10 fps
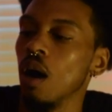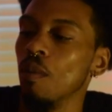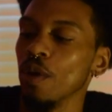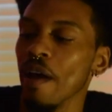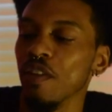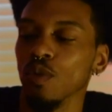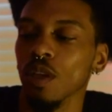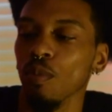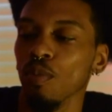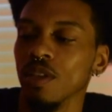We had this with the
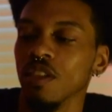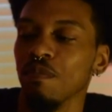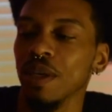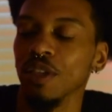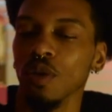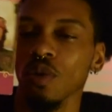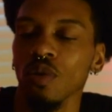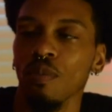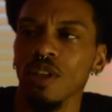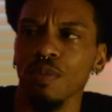Prince of Pentacles,
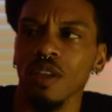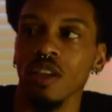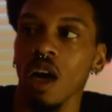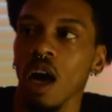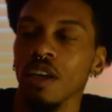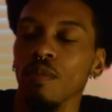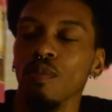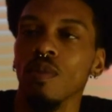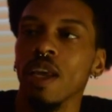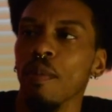God,
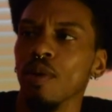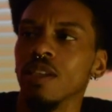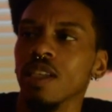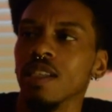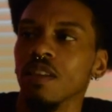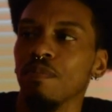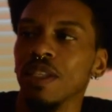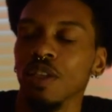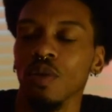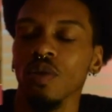yeah, Princess of
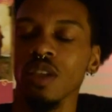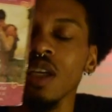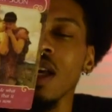Pentacles,